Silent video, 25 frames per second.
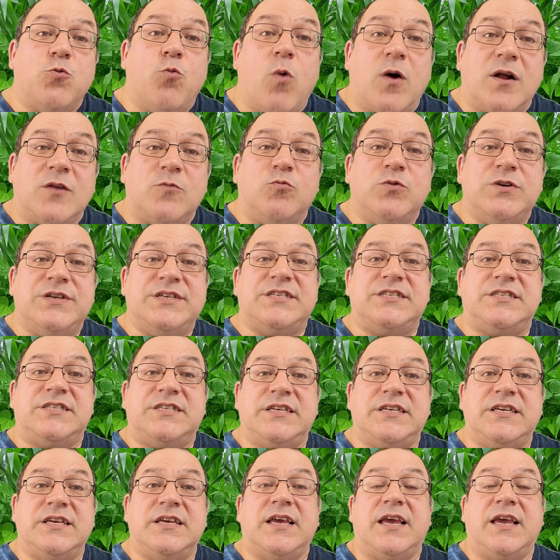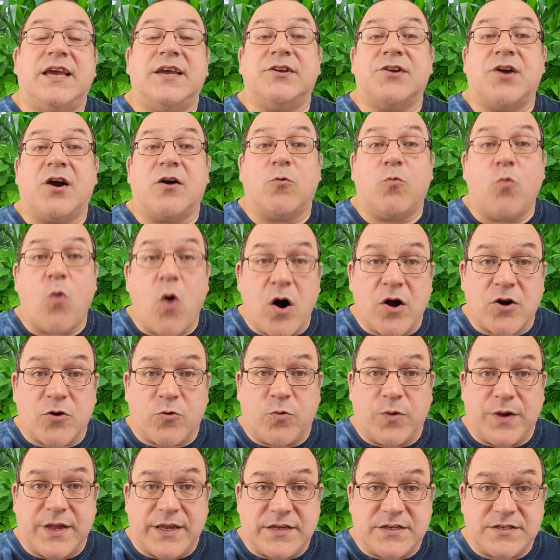what we see in our
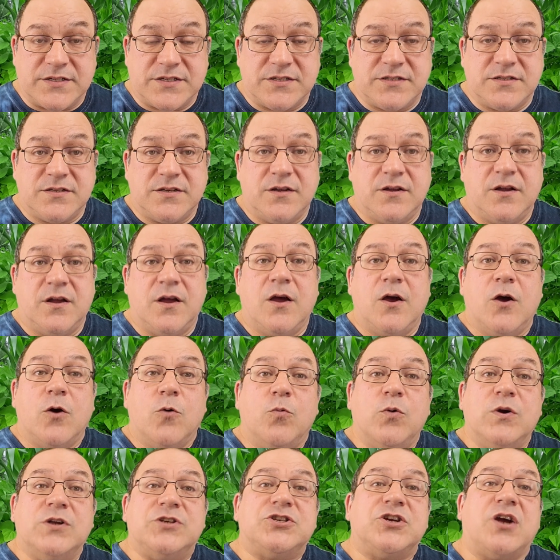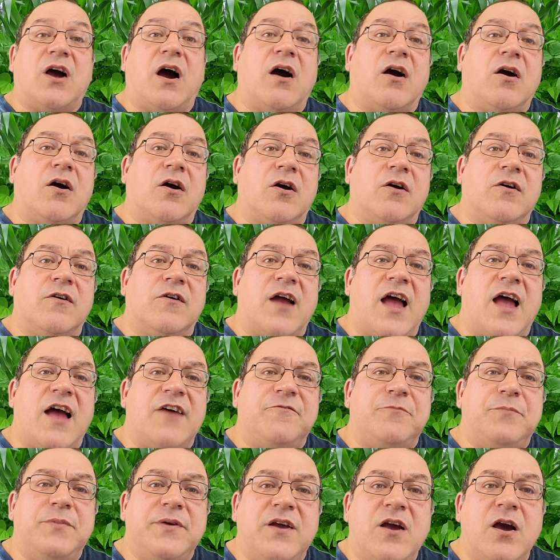waterways, which
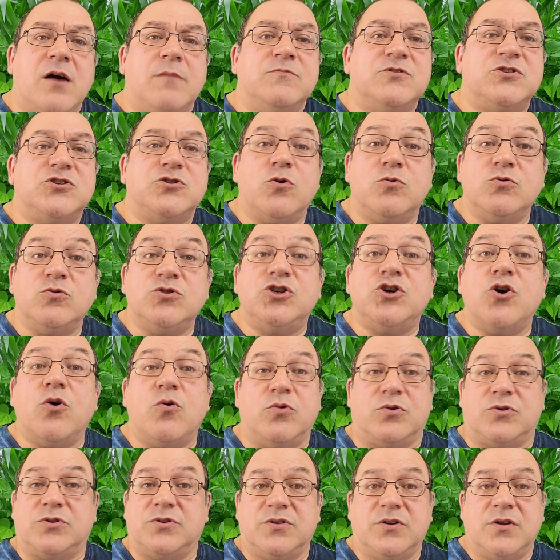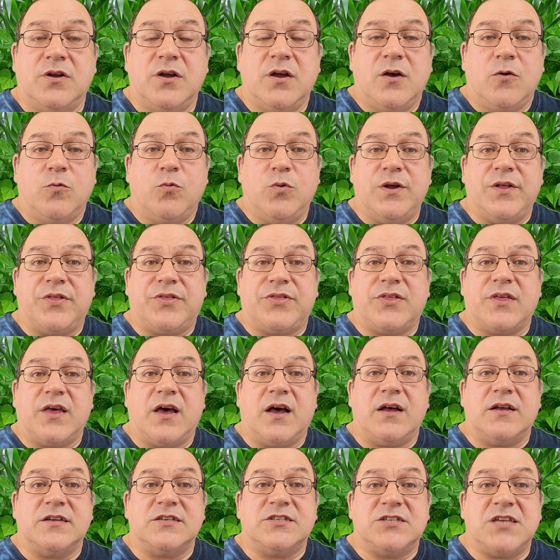have become so choked with
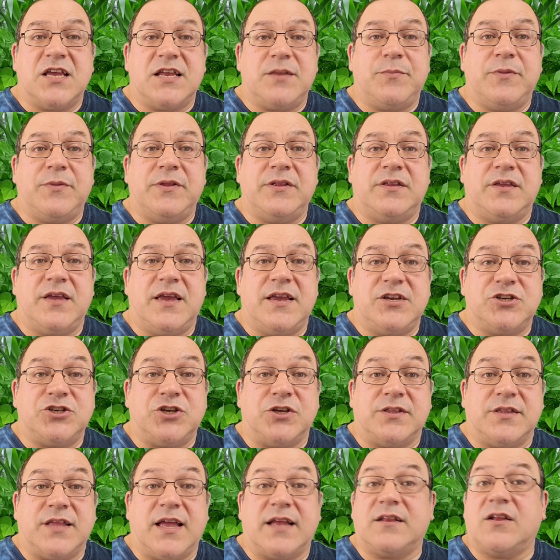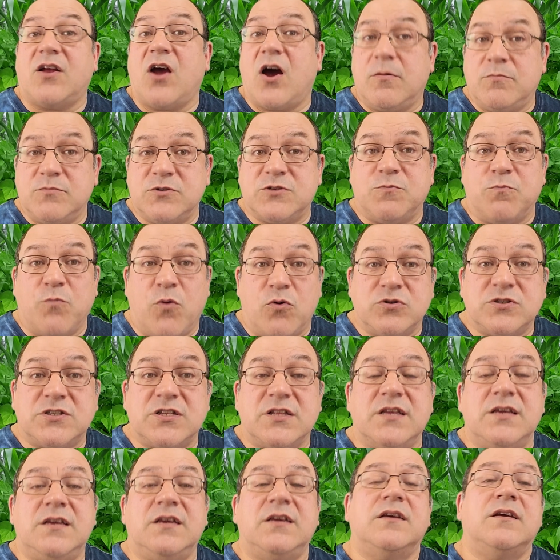sedimentation that comes
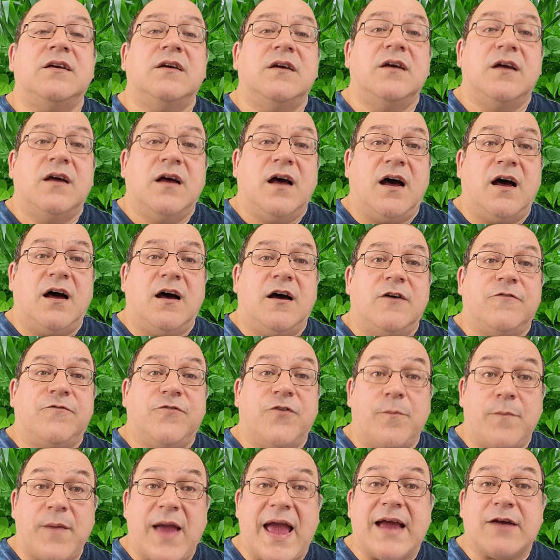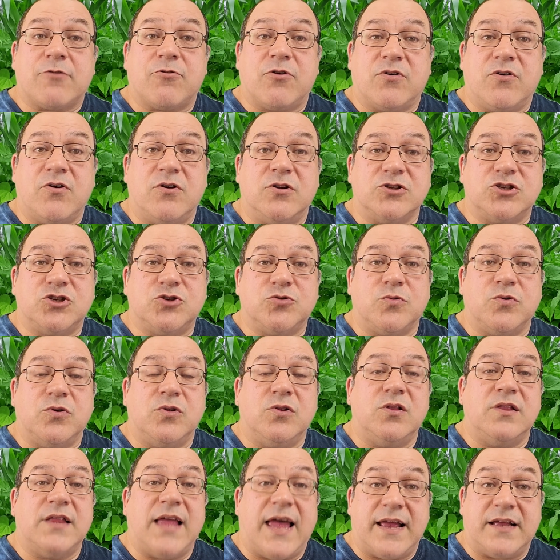mostly from
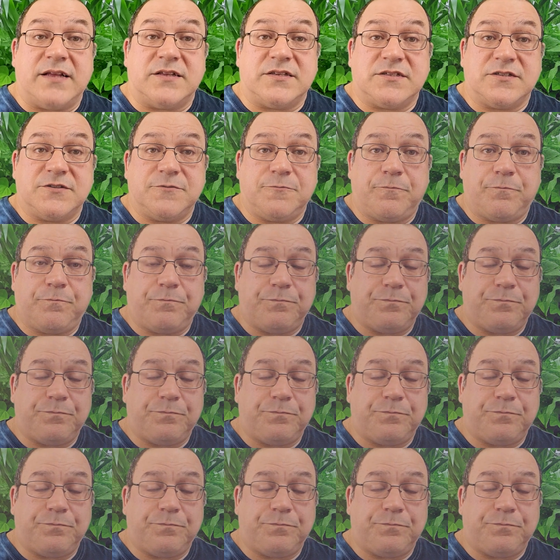agricultural lands.